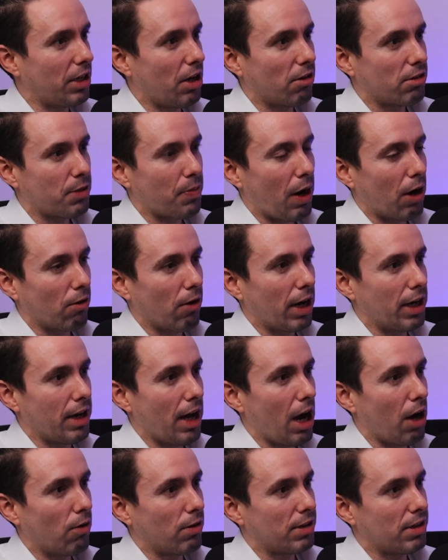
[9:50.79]
knows about right
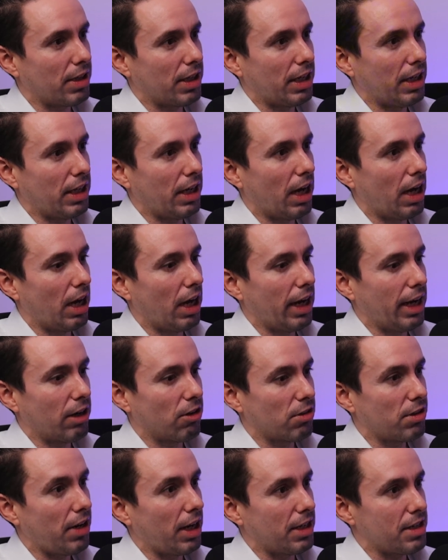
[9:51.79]
now is the
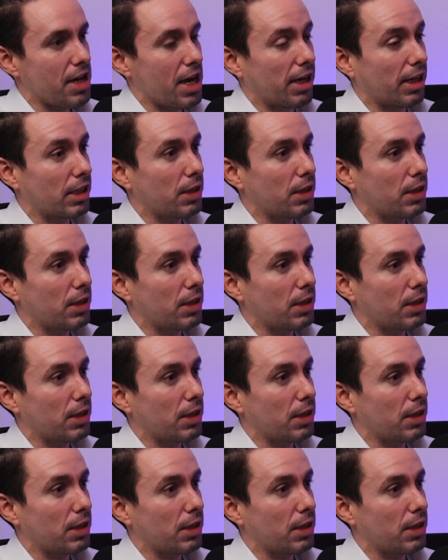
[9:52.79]
Interstate 10